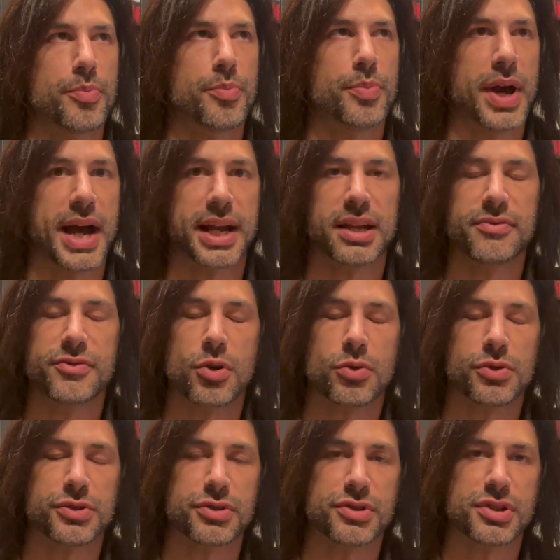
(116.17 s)
backing
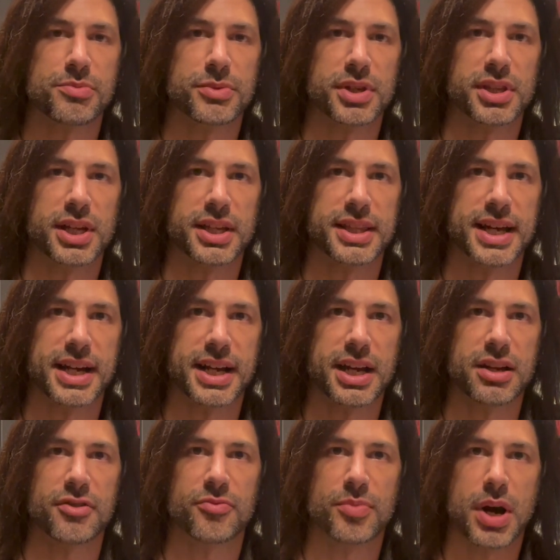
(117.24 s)
vocals or something like that kind
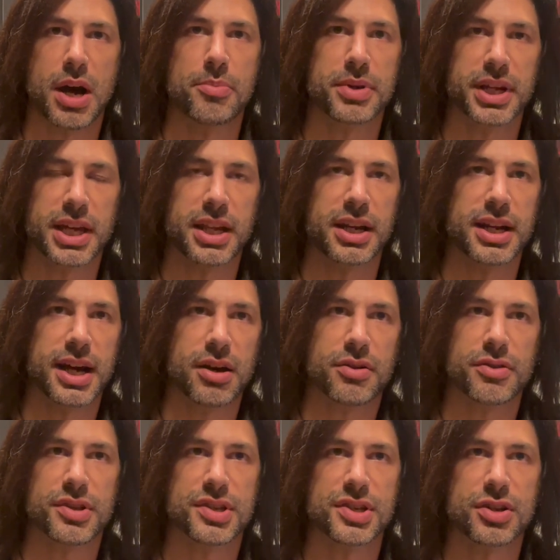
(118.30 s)
of popping in and out
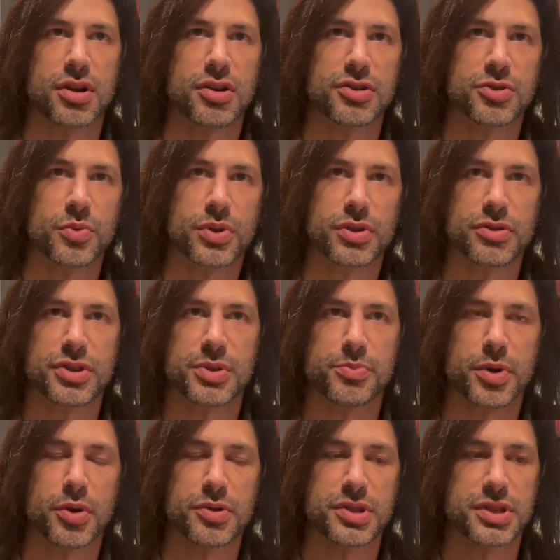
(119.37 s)
of the songs where they're
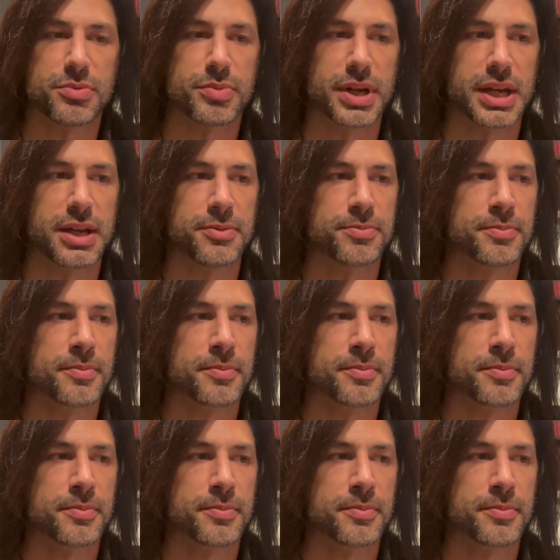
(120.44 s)
supposed to be,